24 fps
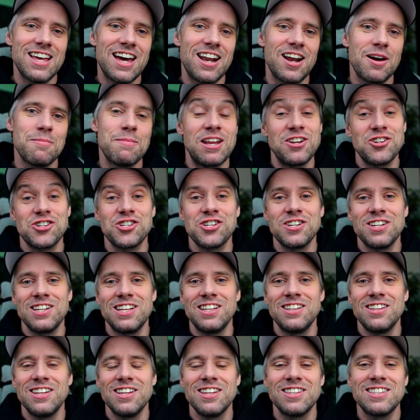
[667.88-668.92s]
that I mentioned
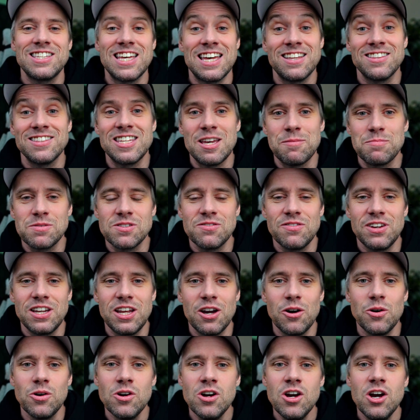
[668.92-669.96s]
in the 10 tips
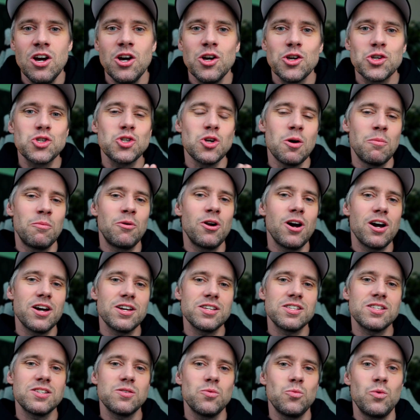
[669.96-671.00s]
video.
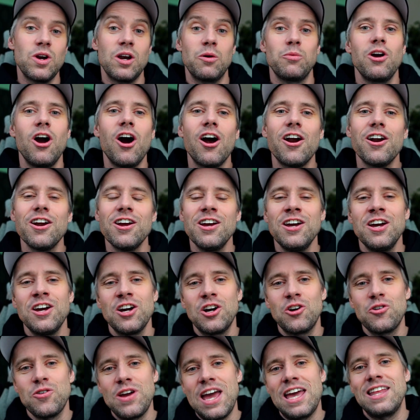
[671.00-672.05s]
Summarize where we are,
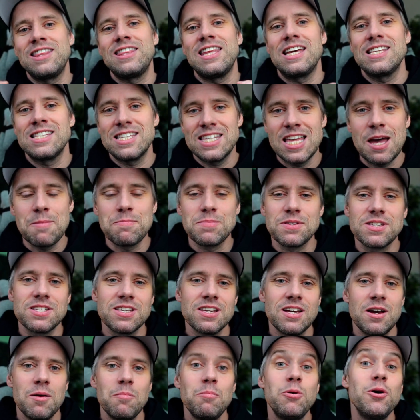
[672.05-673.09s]
create next steps,
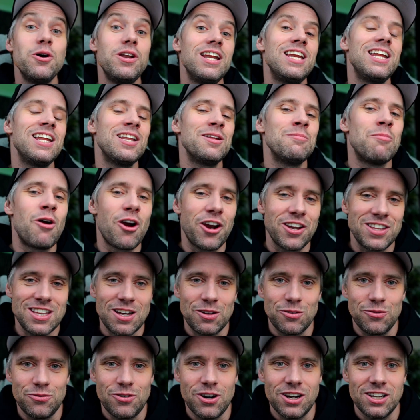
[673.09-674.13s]
put it in a
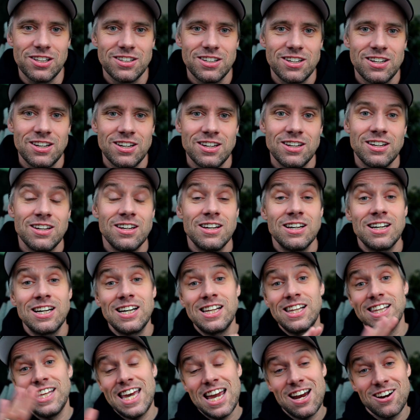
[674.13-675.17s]
markdown file.
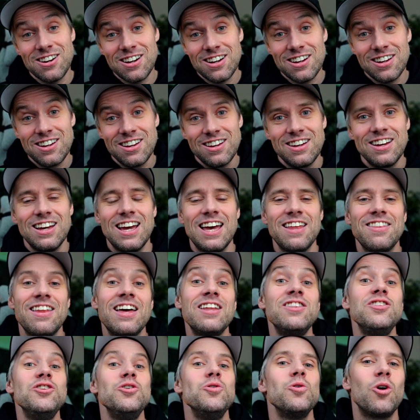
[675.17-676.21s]
Clear, and
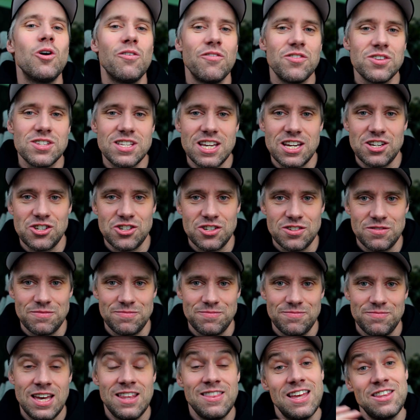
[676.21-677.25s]
then new conversation.
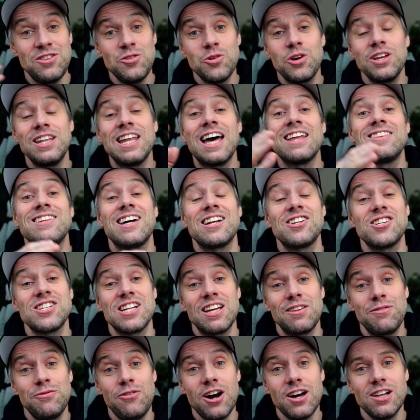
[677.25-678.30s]
And then you can attach
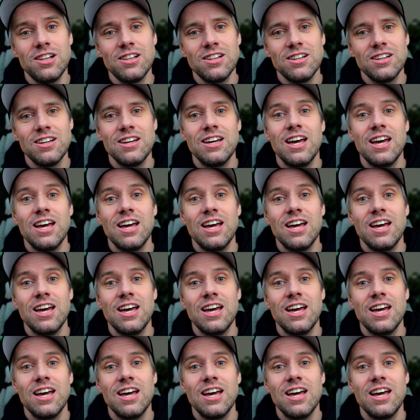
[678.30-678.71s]
that file